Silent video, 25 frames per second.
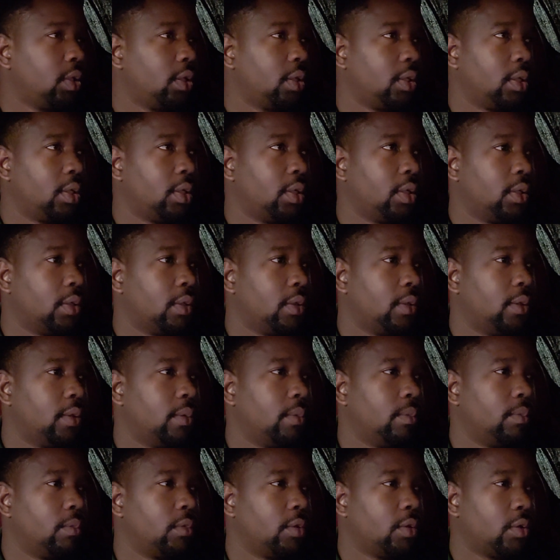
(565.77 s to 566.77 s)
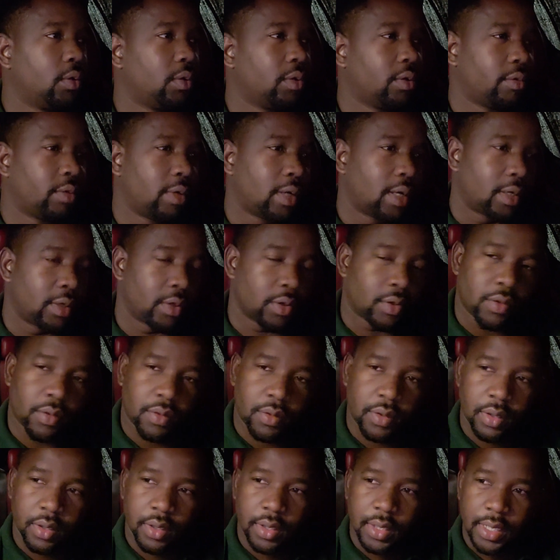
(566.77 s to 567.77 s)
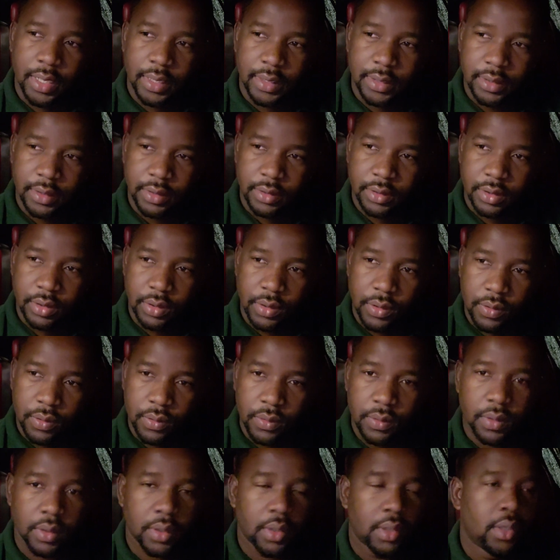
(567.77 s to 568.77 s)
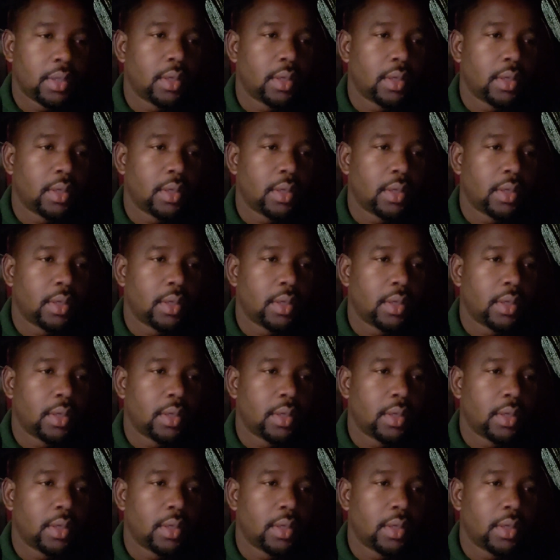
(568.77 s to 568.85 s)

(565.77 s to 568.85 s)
and um, going around the corner nice and slow,